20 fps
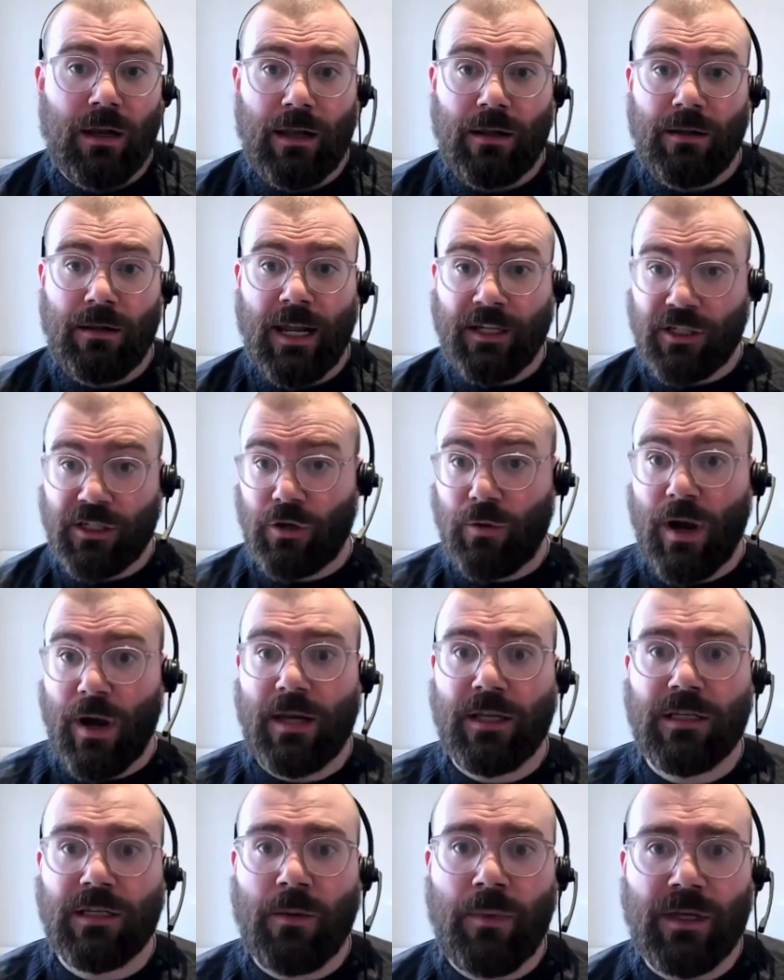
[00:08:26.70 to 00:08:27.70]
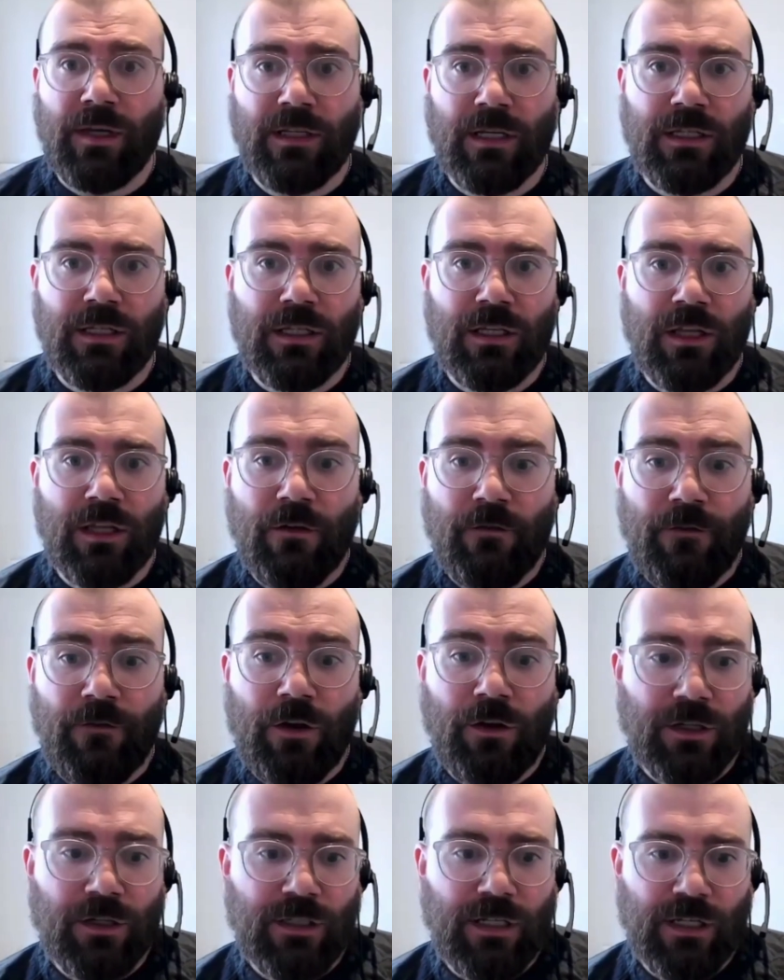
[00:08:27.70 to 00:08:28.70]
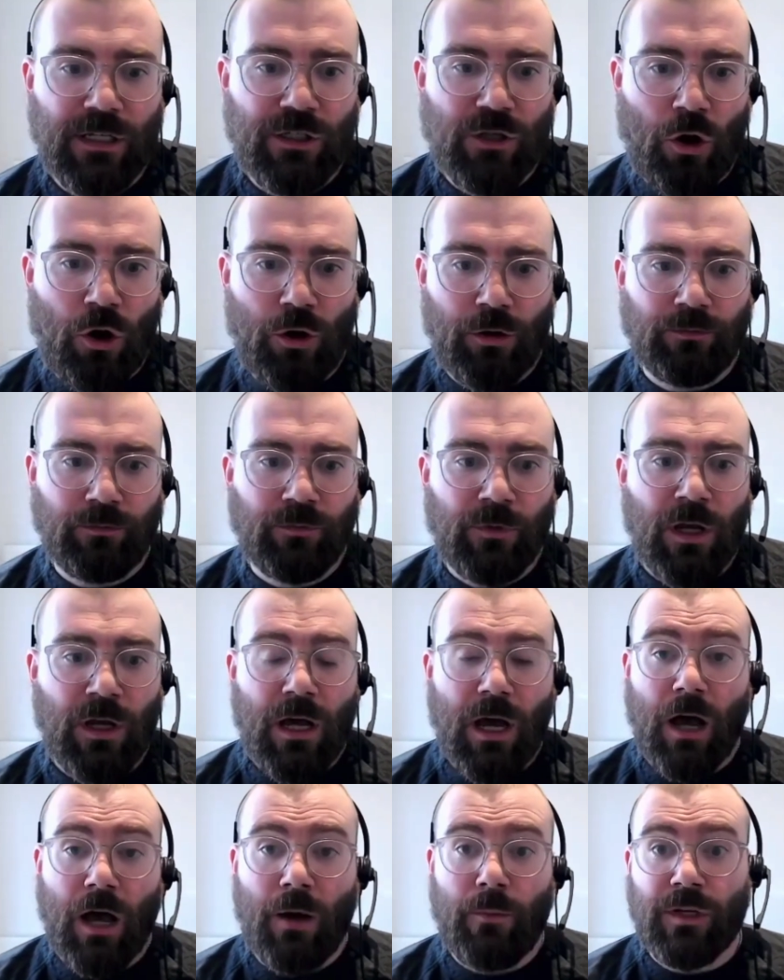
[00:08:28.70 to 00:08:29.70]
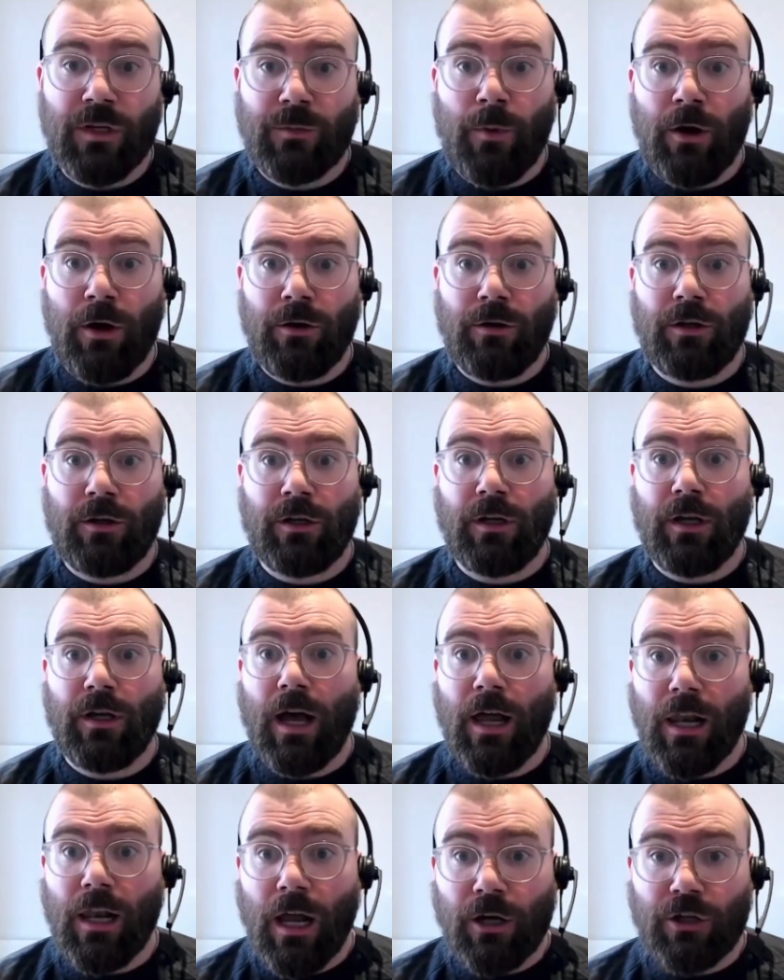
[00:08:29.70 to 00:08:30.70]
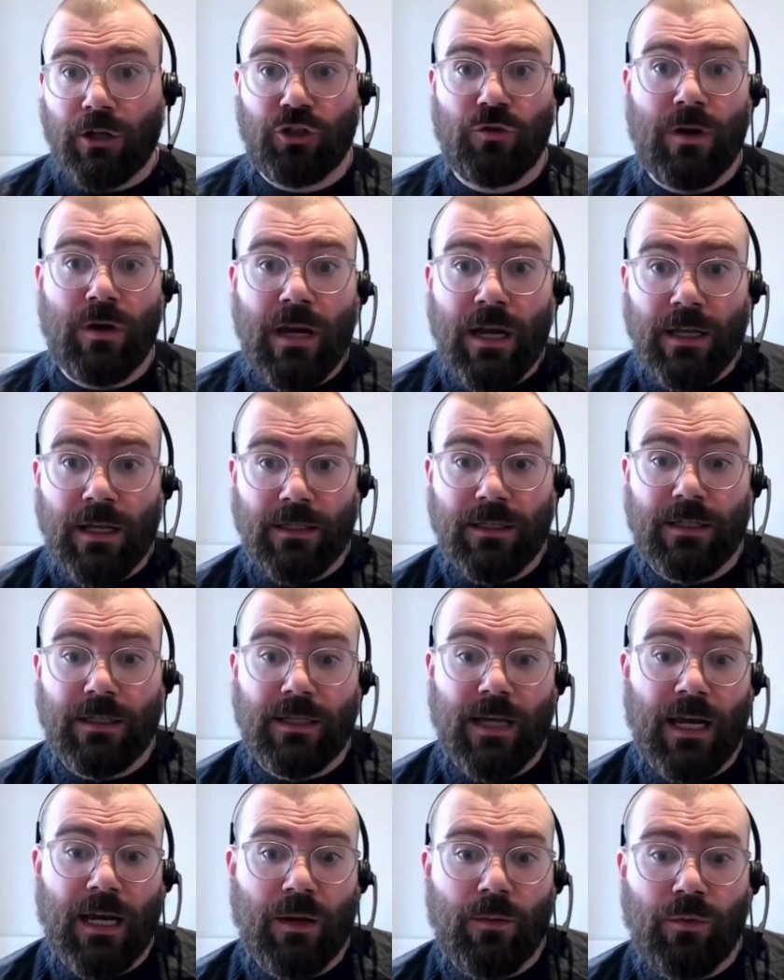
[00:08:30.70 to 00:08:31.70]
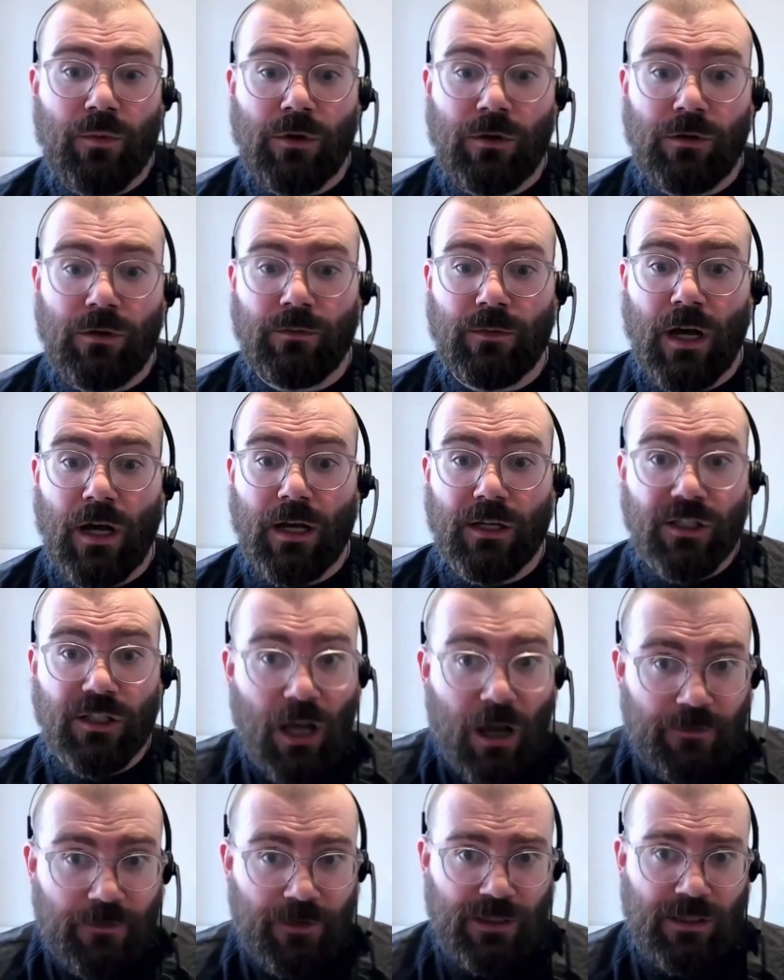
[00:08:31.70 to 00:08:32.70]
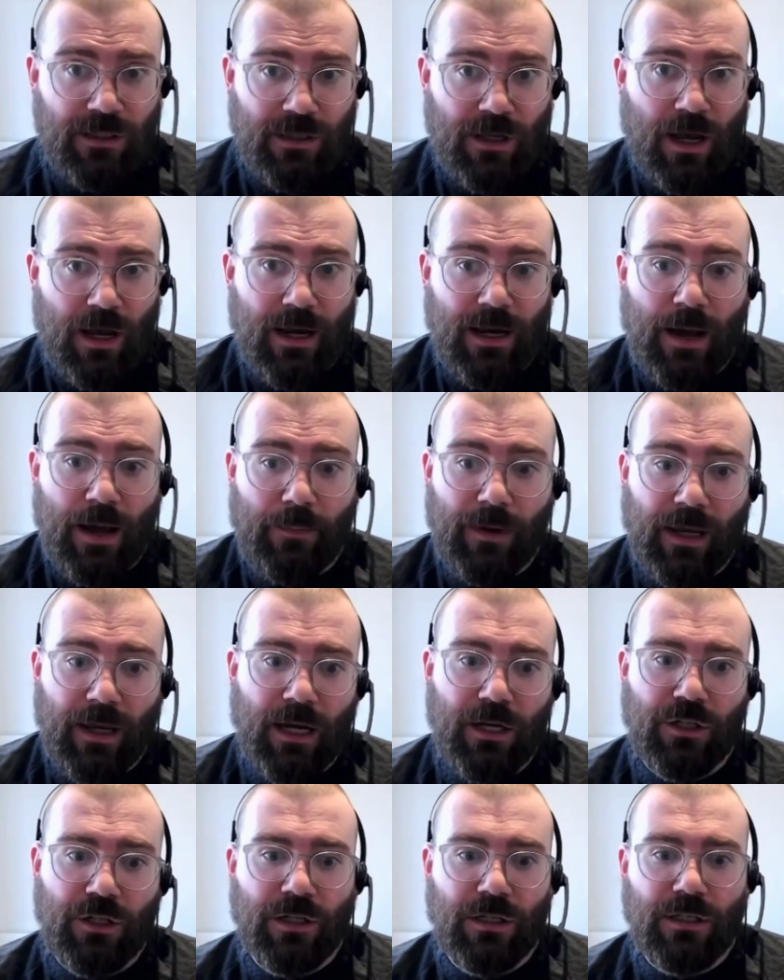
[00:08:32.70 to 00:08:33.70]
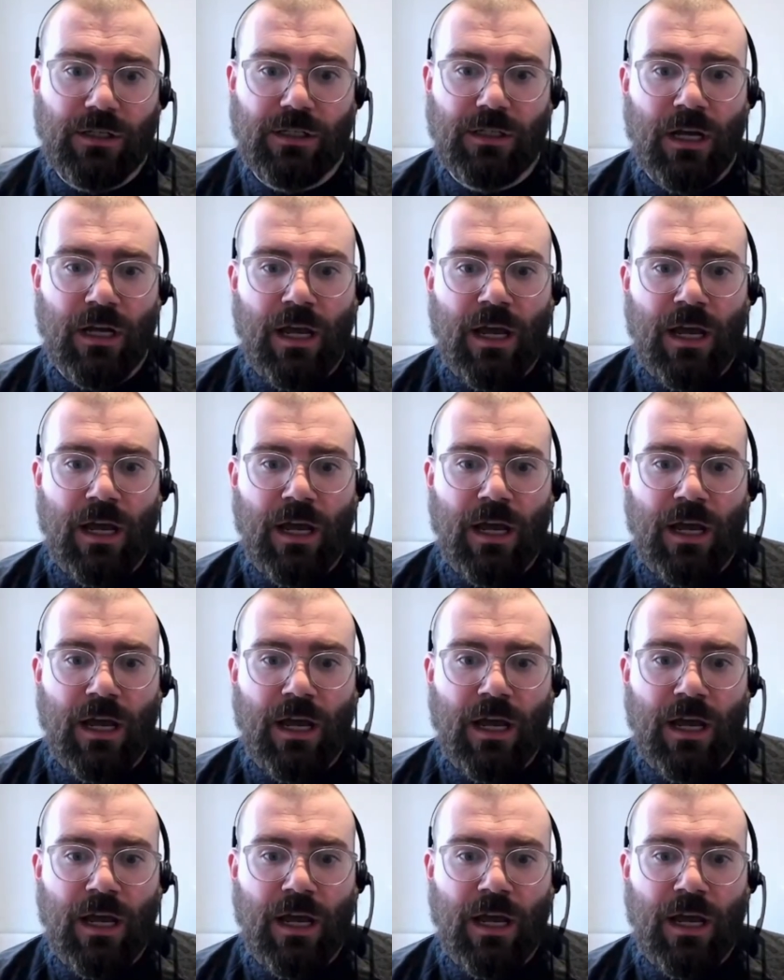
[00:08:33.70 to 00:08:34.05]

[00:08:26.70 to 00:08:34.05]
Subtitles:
Nature Squared is a business that focuses on bespoke luxury and sustainable surface design applications.